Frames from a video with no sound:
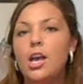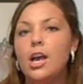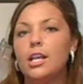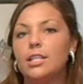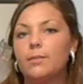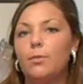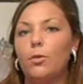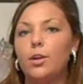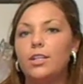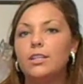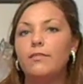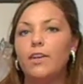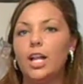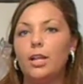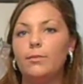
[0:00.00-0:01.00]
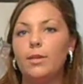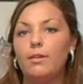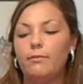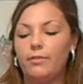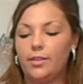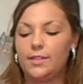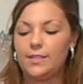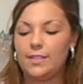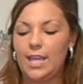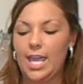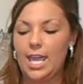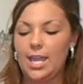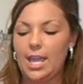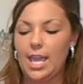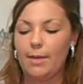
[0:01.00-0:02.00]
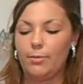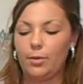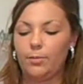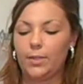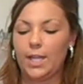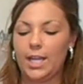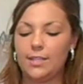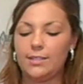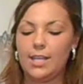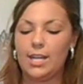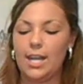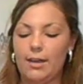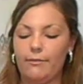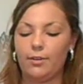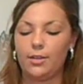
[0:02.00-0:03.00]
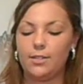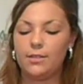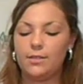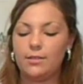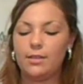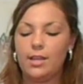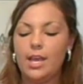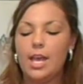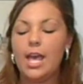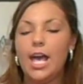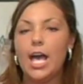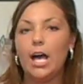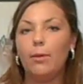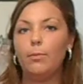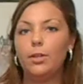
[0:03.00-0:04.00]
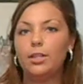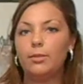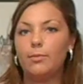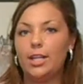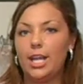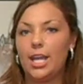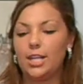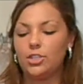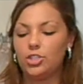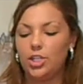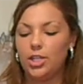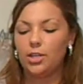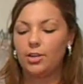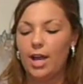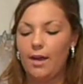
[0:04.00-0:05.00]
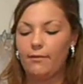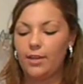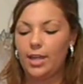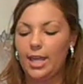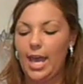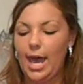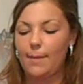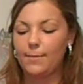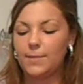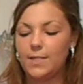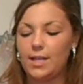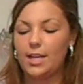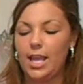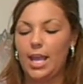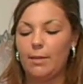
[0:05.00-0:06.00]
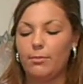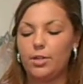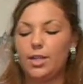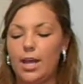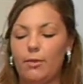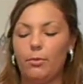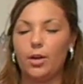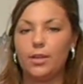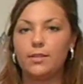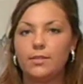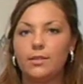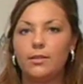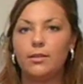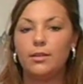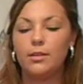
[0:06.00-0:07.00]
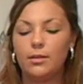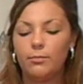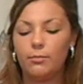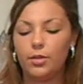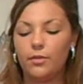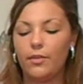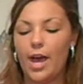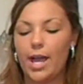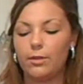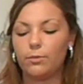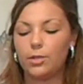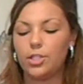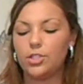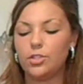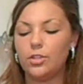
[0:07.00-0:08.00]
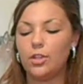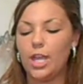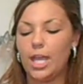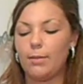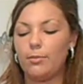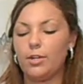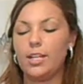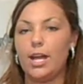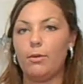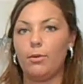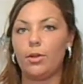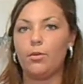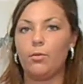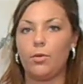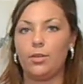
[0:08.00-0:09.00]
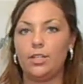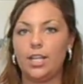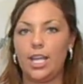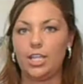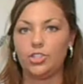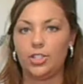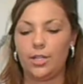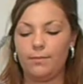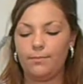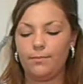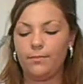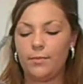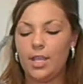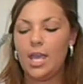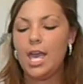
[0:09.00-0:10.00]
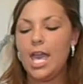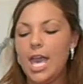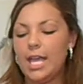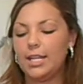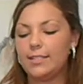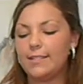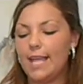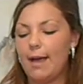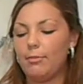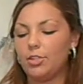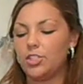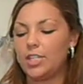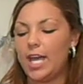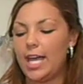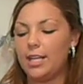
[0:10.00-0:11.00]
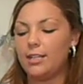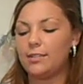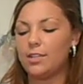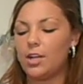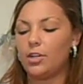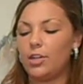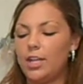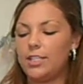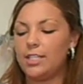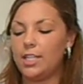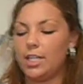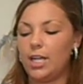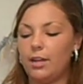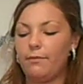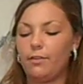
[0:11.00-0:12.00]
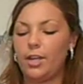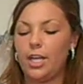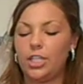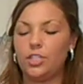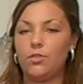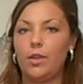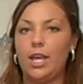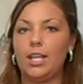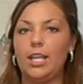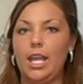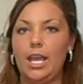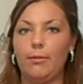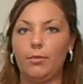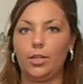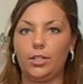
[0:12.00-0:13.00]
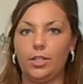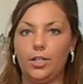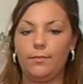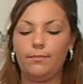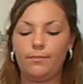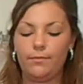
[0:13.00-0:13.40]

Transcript: support development for state Amber plans and efforts, help eliminate geographic gaps in Amber networks, provide regional Amber network coordination, and establish guidance on criteria for issuing an Amber Alert.